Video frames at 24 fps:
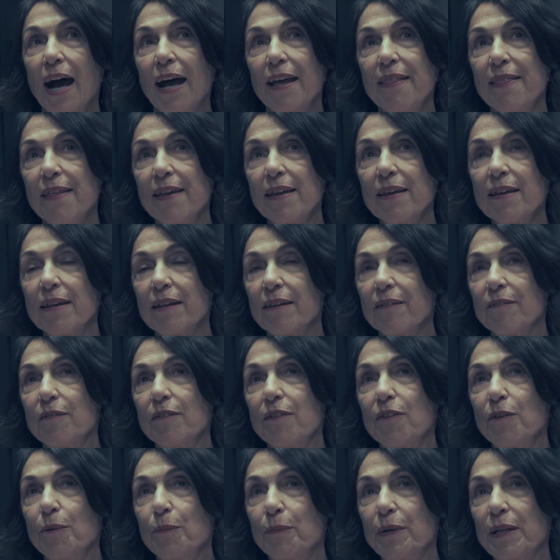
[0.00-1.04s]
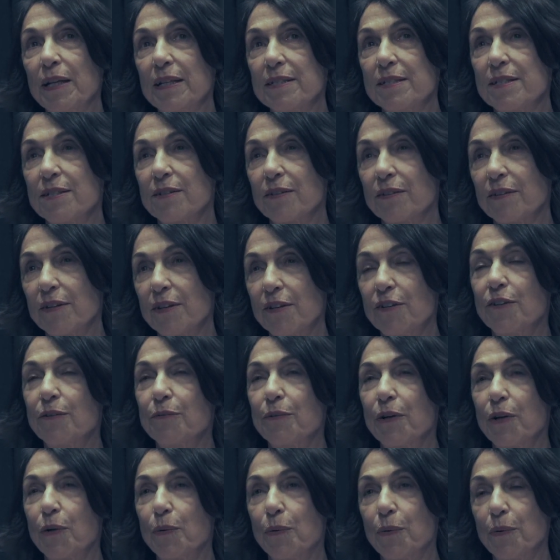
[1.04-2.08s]
I think, you know, when I started to
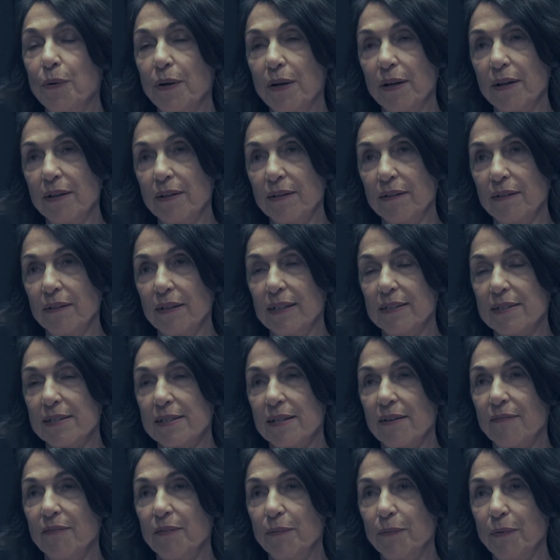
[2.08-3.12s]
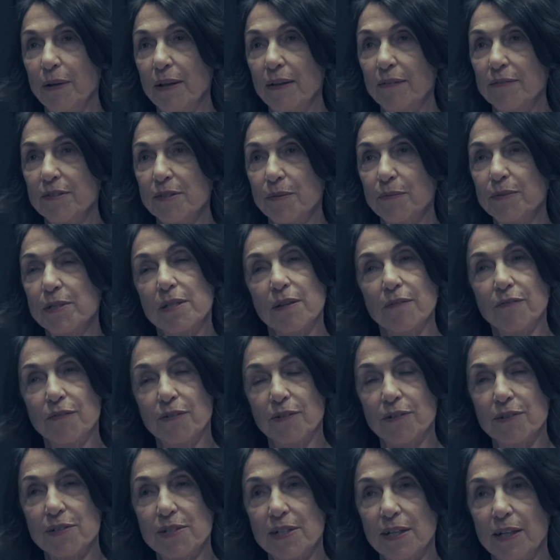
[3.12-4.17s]
record, and Seven Waves was the
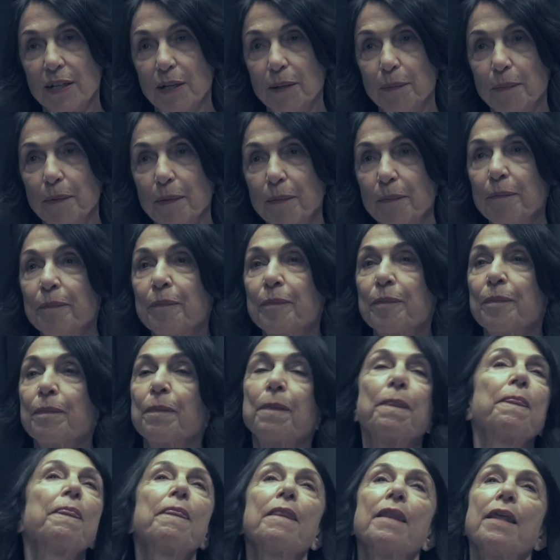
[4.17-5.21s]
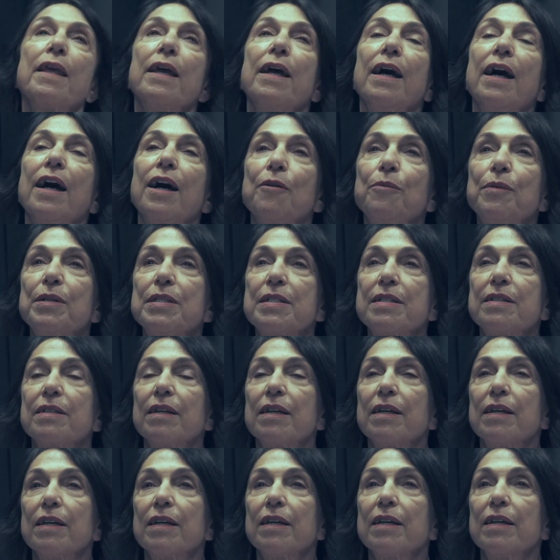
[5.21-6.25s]
first album, I was
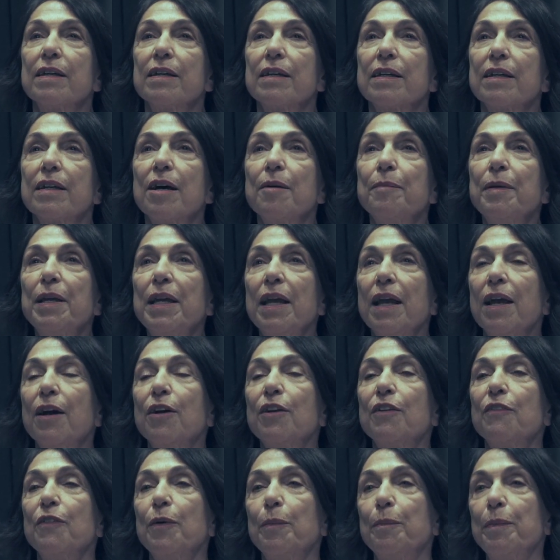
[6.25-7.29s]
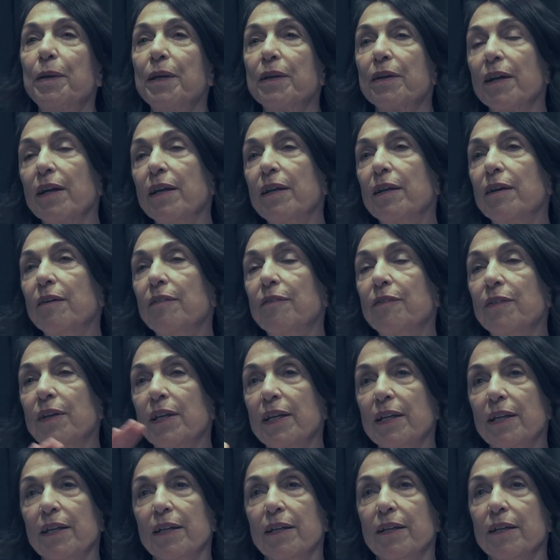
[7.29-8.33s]
coming out of a period of
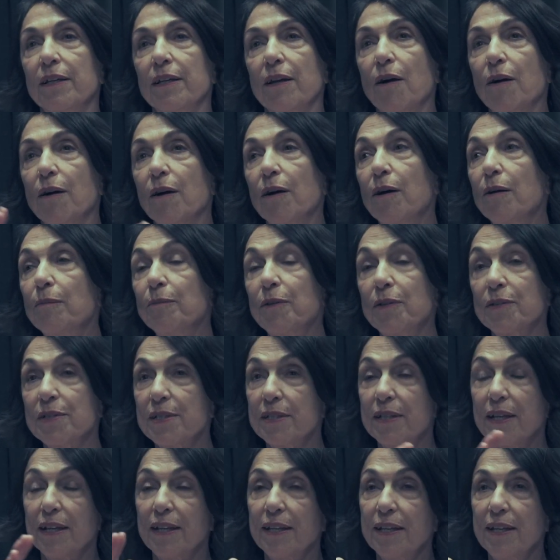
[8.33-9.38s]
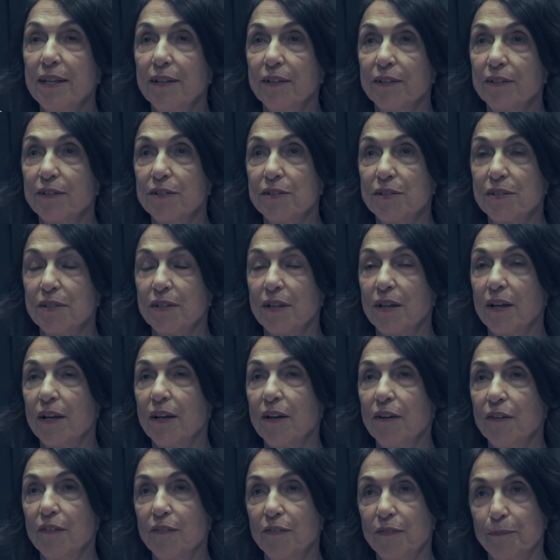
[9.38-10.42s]
almost 10 years
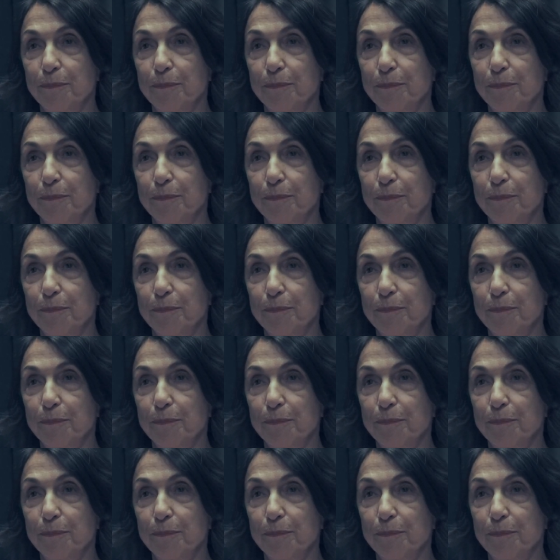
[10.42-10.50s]
of